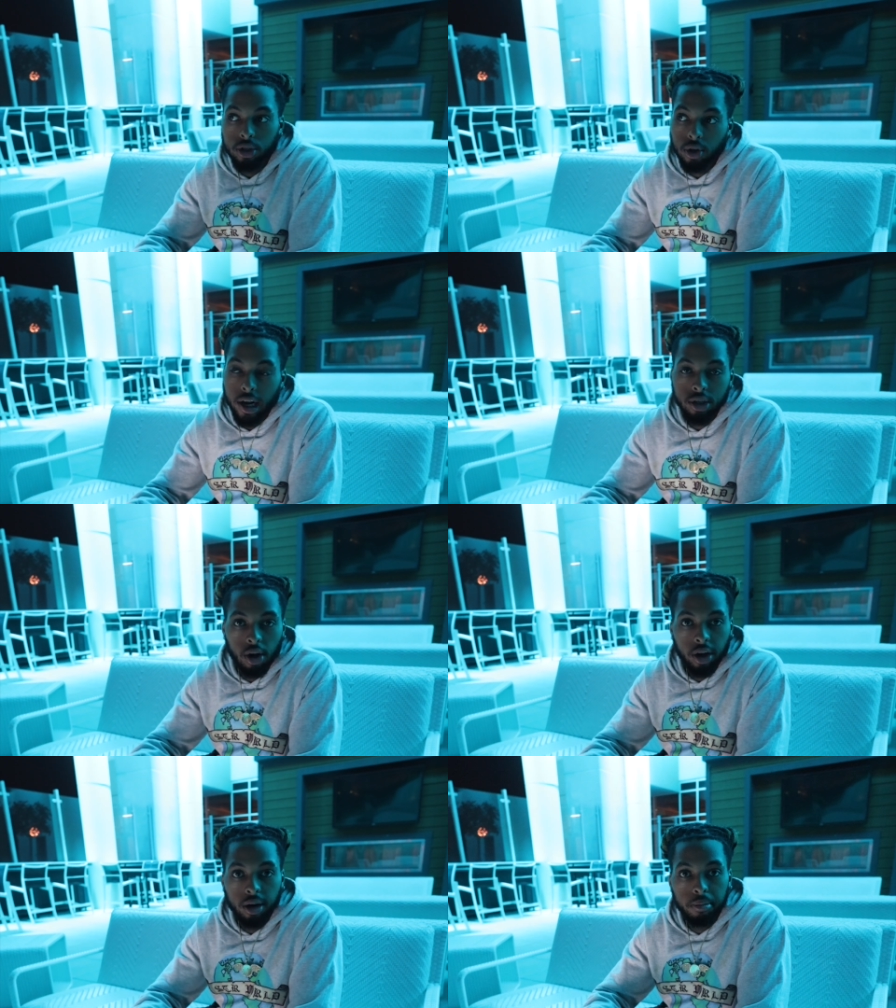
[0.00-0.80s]
Try
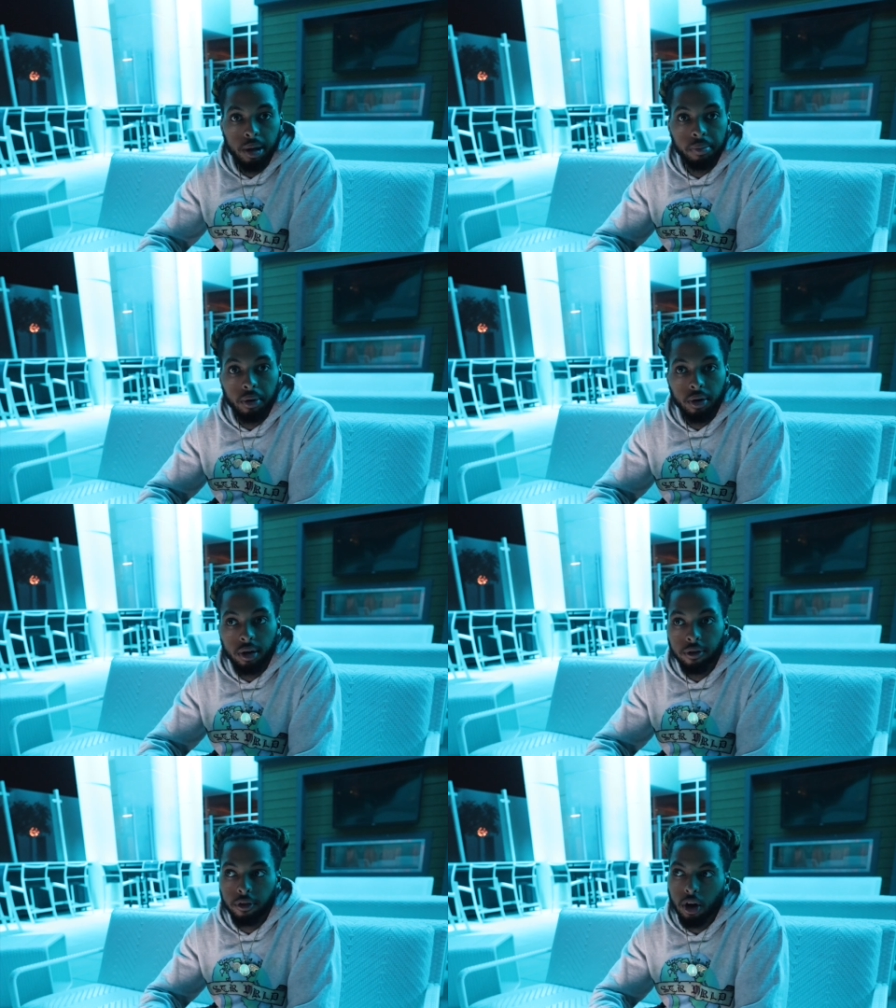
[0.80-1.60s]
talking to people
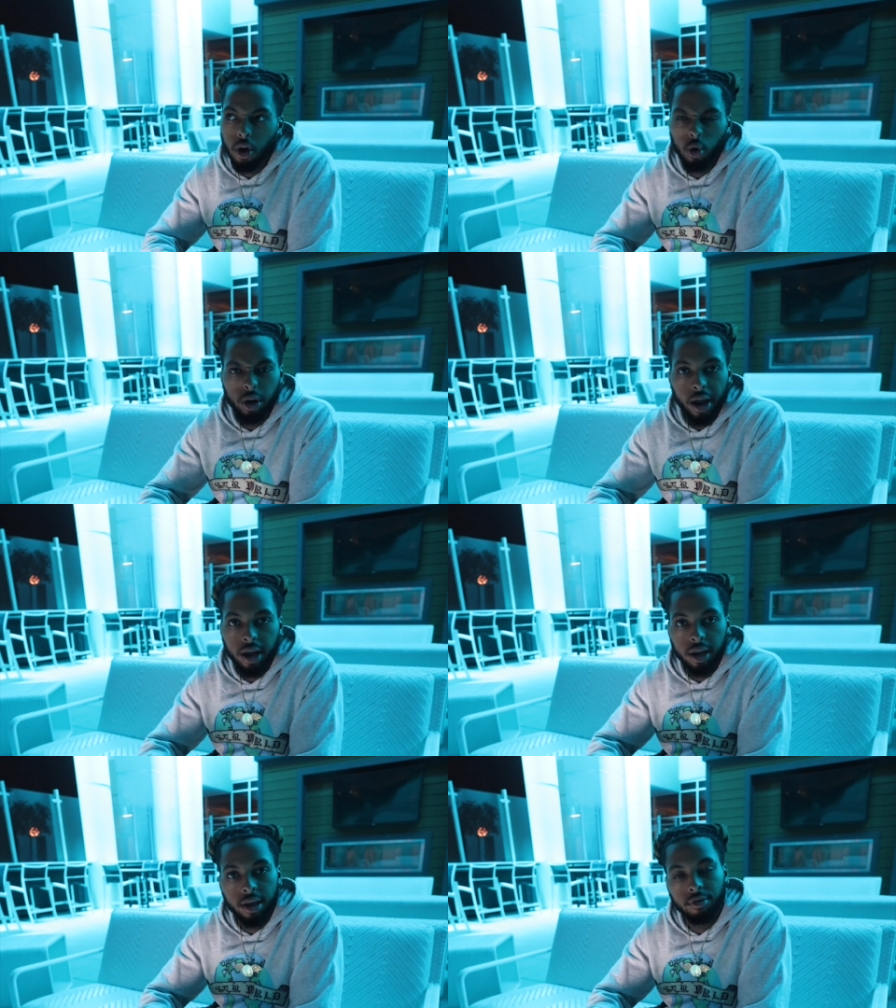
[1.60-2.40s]
for a whole day,
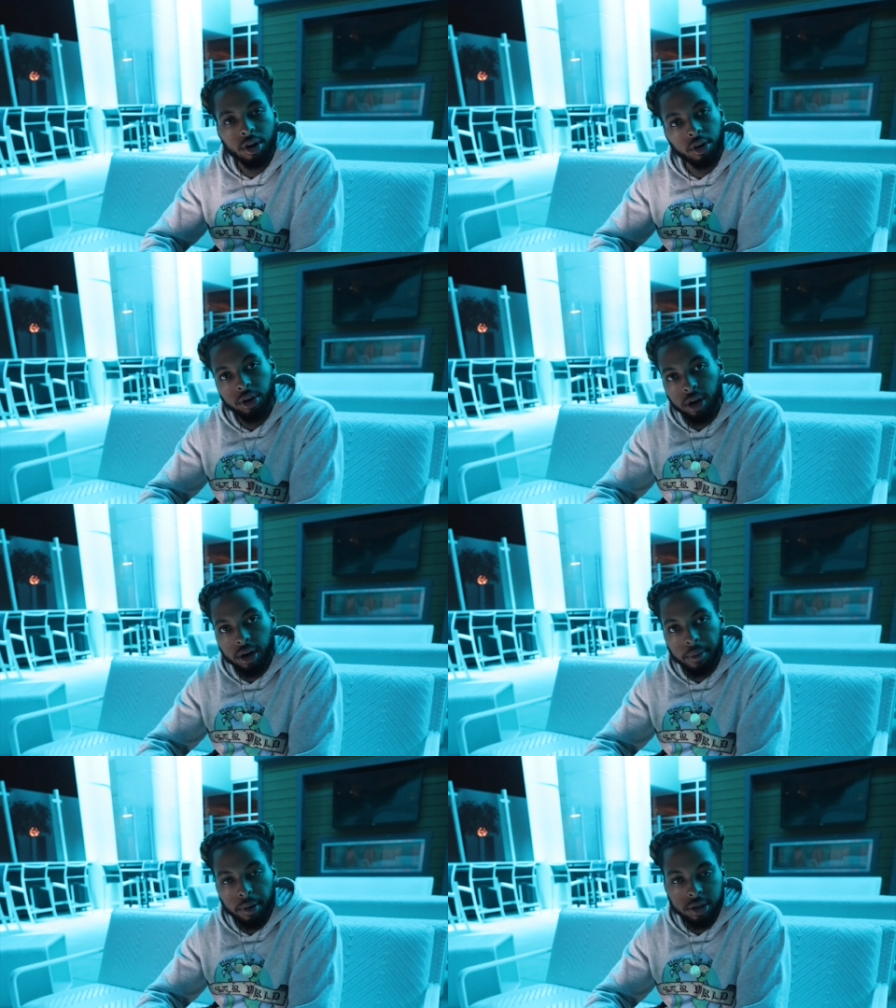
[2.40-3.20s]
even though you're
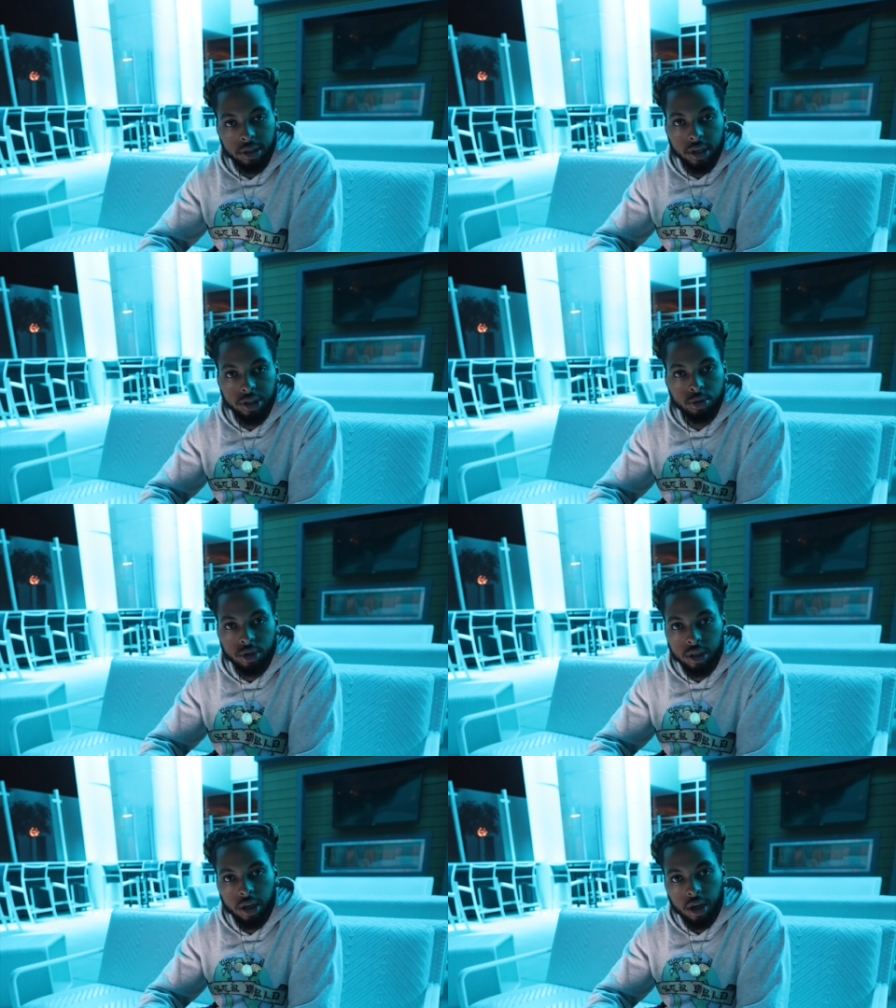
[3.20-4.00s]
a person that's usually